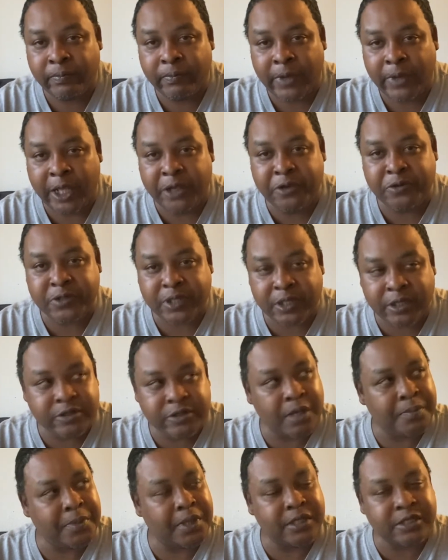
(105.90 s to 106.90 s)
And you sitting here
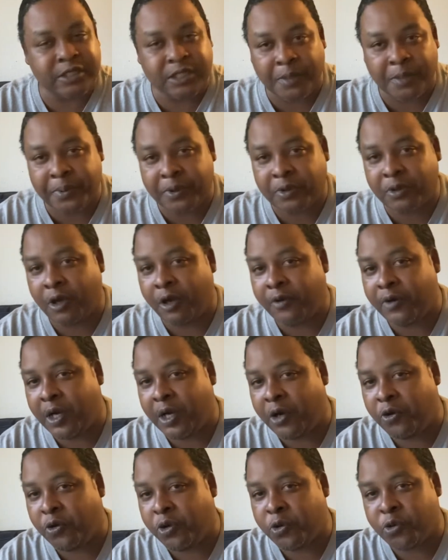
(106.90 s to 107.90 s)
talking about jumping or,
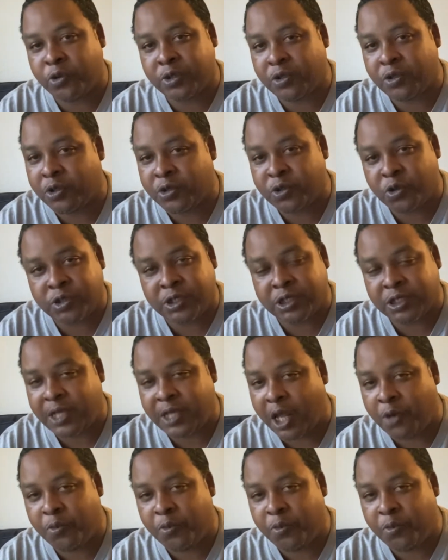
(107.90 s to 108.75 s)
or, or, or just not.